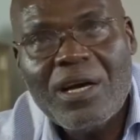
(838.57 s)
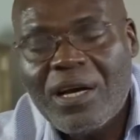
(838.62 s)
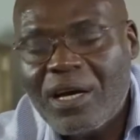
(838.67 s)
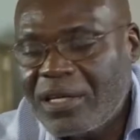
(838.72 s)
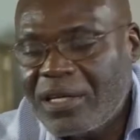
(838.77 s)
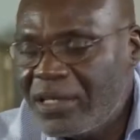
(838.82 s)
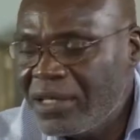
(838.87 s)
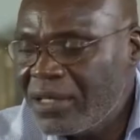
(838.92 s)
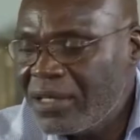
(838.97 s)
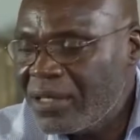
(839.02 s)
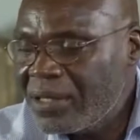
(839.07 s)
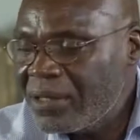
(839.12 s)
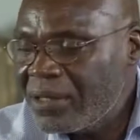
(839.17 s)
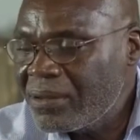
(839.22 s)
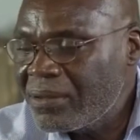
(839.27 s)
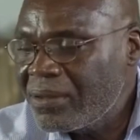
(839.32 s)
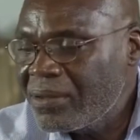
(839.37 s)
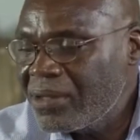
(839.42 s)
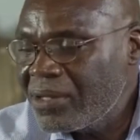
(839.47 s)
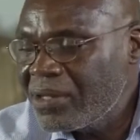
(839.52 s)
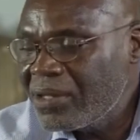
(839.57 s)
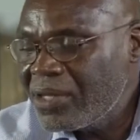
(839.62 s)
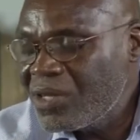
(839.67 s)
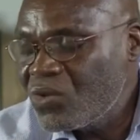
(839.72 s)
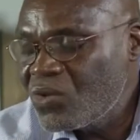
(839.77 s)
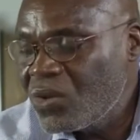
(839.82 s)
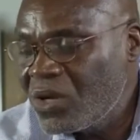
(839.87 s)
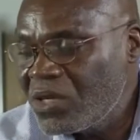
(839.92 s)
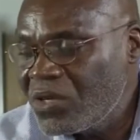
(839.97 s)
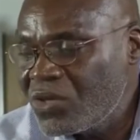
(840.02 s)
And
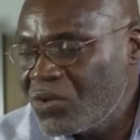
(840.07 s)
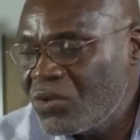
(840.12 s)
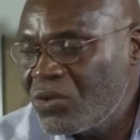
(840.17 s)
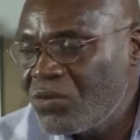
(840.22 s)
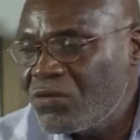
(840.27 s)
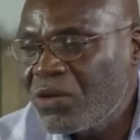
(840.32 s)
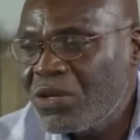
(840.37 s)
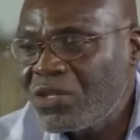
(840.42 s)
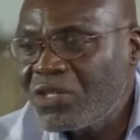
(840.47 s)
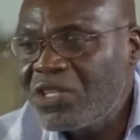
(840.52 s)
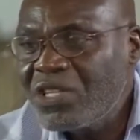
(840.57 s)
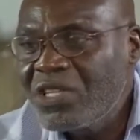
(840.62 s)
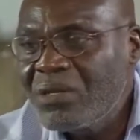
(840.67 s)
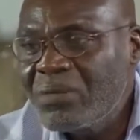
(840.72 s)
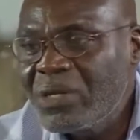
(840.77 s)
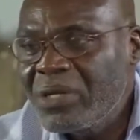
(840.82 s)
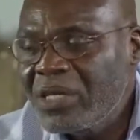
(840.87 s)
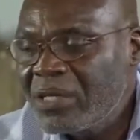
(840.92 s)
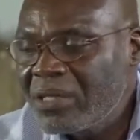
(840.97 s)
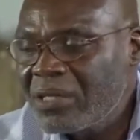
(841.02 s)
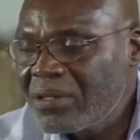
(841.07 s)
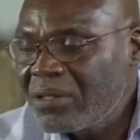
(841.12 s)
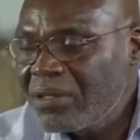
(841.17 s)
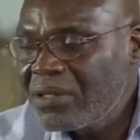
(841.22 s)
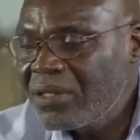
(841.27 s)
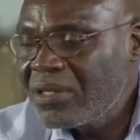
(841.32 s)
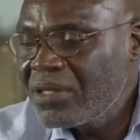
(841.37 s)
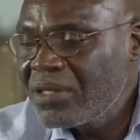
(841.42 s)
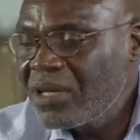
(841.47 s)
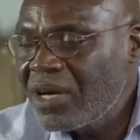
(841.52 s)
this one is good for slimming
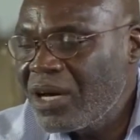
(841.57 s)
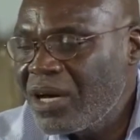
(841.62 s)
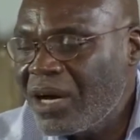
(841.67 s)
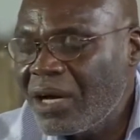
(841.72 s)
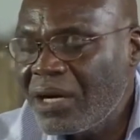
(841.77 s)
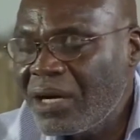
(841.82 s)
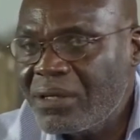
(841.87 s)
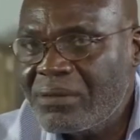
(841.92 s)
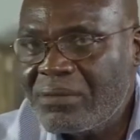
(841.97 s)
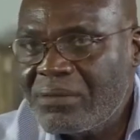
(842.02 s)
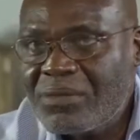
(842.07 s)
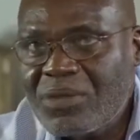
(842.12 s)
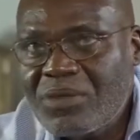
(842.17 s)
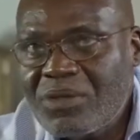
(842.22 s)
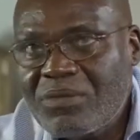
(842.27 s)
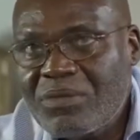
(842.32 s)
and